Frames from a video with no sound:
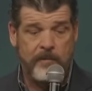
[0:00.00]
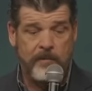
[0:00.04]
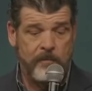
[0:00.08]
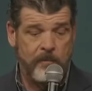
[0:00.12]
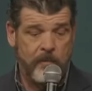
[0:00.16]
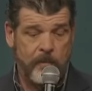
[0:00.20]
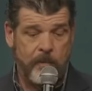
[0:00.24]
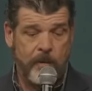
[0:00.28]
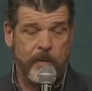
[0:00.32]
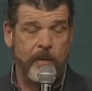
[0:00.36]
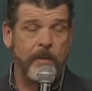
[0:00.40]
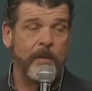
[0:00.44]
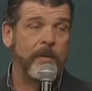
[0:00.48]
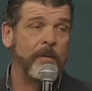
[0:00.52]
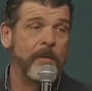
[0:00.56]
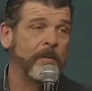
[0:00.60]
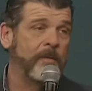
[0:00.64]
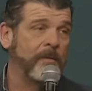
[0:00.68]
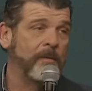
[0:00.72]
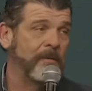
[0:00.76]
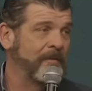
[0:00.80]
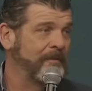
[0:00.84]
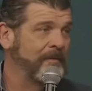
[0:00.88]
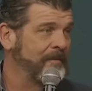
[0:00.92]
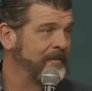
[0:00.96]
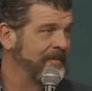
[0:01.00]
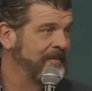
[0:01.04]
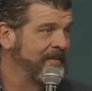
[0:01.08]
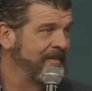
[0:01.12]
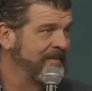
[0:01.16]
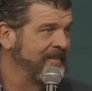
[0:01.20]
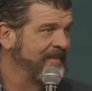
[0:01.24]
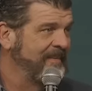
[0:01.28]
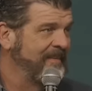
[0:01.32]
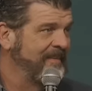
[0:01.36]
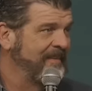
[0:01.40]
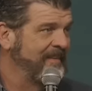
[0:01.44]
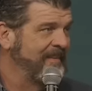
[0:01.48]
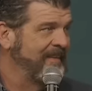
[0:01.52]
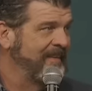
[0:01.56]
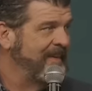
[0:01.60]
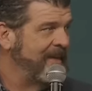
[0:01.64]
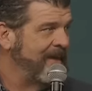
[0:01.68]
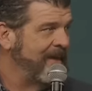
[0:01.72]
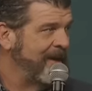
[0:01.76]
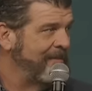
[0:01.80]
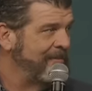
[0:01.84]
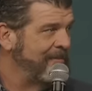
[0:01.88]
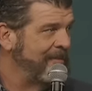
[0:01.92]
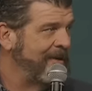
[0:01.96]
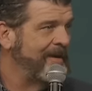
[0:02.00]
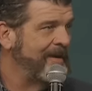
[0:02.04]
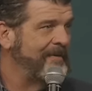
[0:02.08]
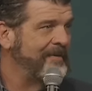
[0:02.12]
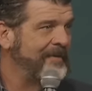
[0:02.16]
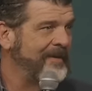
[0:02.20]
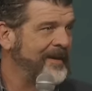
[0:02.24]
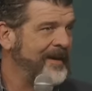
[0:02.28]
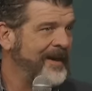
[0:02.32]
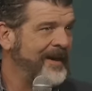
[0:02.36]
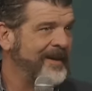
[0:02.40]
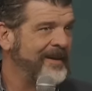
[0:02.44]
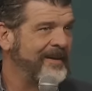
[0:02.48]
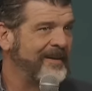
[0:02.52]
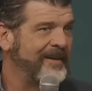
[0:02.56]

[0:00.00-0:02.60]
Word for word: whoa, how about that?